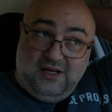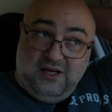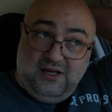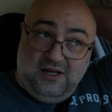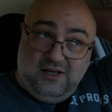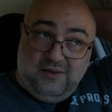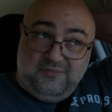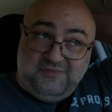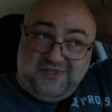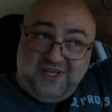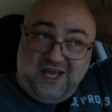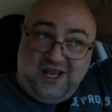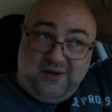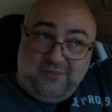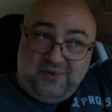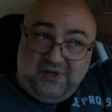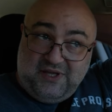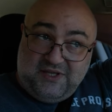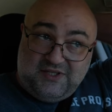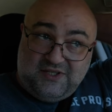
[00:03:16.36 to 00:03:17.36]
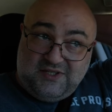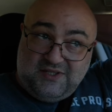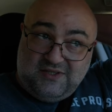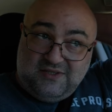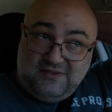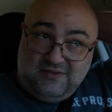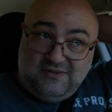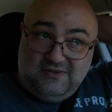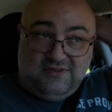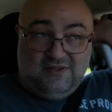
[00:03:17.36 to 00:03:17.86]
um, data
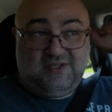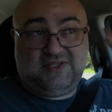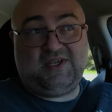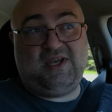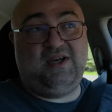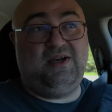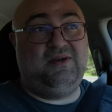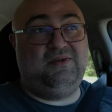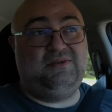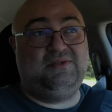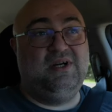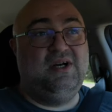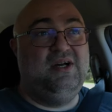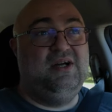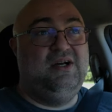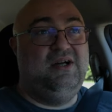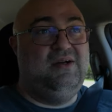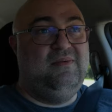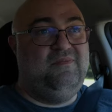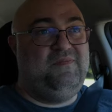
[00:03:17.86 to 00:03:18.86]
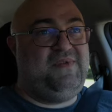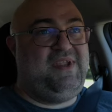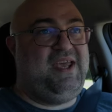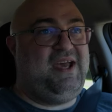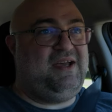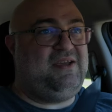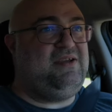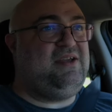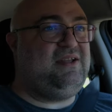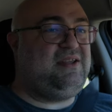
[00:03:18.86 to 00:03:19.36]
bus. So,
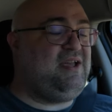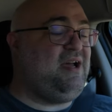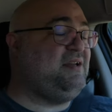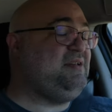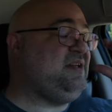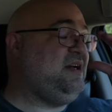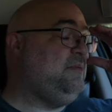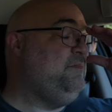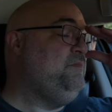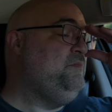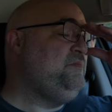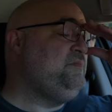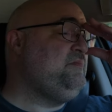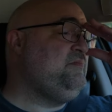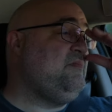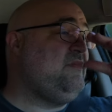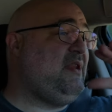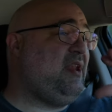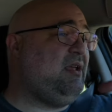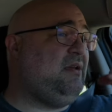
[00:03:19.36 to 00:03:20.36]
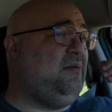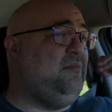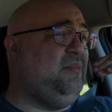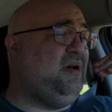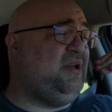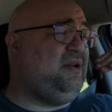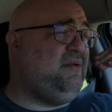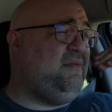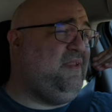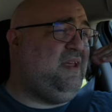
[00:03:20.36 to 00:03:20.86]
yeah, you get the idea.
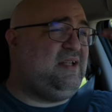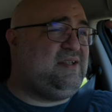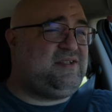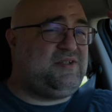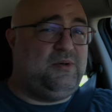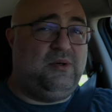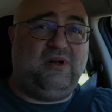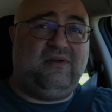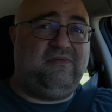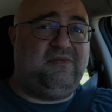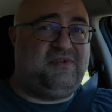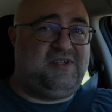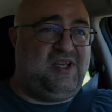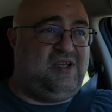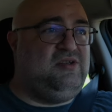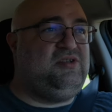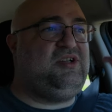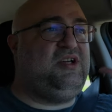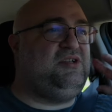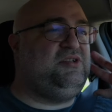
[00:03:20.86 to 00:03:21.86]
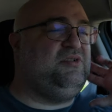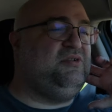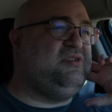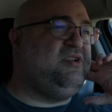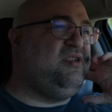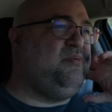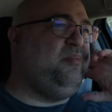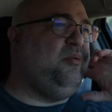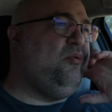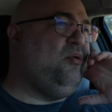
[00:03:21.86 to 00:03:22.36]
But that's sort of tangential
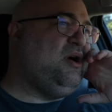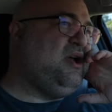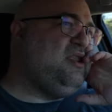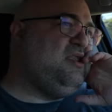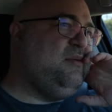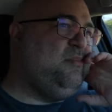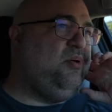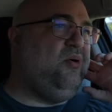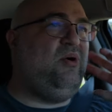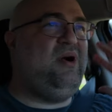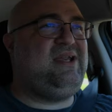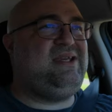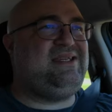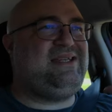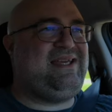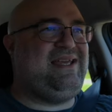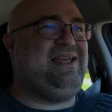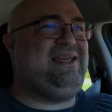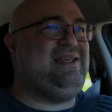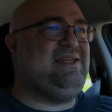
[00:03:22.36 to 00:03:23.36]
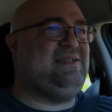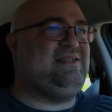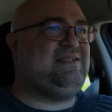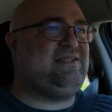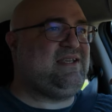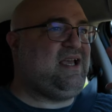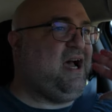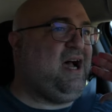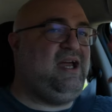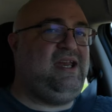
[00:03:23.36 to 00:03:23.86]
to the point. The point
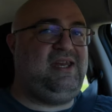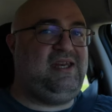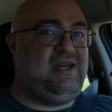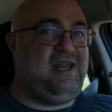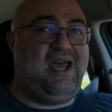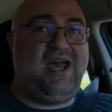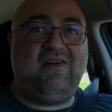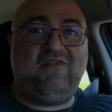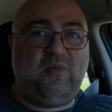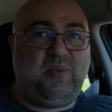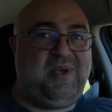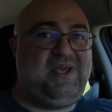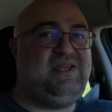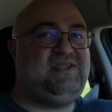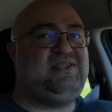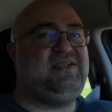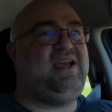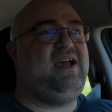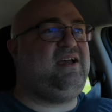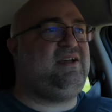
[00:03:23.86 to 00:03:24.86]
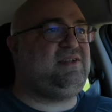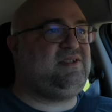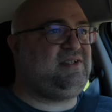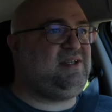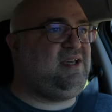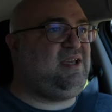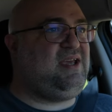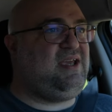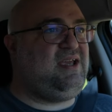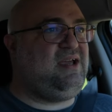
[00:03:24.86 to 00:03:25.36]
is, I didn't have a
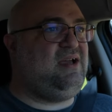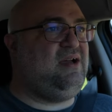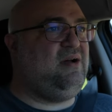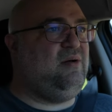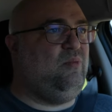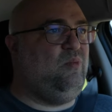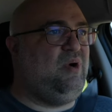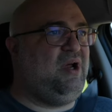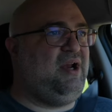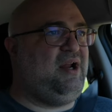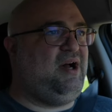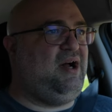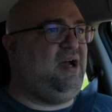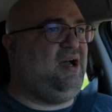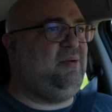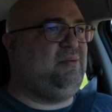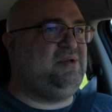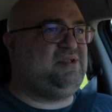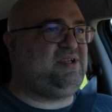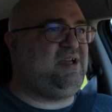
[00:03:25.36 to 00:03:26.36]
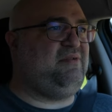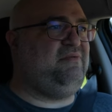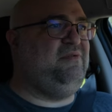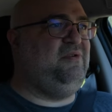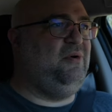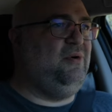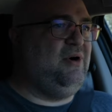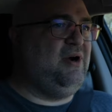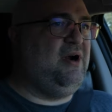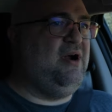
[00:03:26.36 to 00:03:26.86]
PCXT when I was like
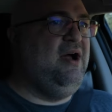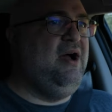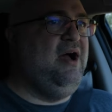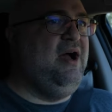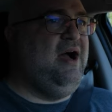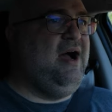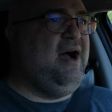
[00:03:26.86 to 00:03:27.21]
four.